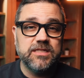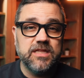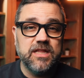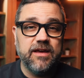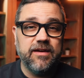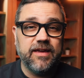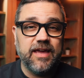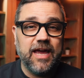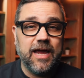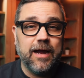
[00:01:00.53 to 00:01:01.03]
of
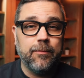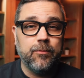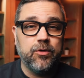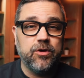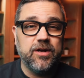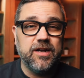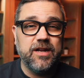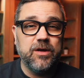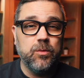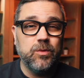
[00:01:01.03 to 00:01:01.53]
that camera,
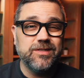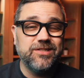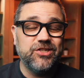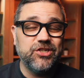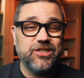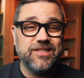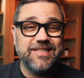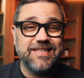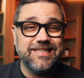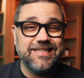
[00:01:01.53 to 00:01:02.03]
and it was
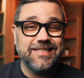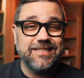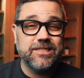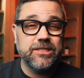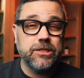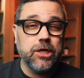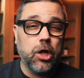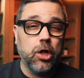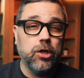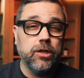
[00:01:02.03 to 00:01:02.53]
just a
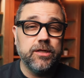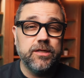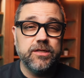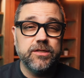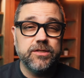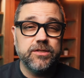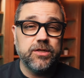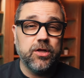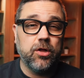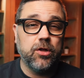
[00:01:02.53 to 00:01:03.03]
solid,
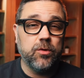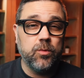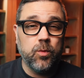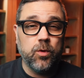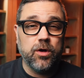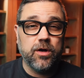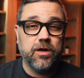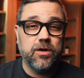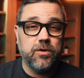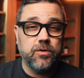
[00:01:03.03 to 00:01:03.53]
solid
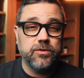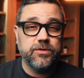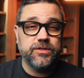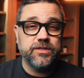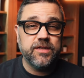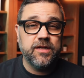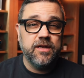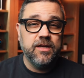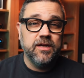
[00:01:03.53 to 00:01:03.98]
workhorse.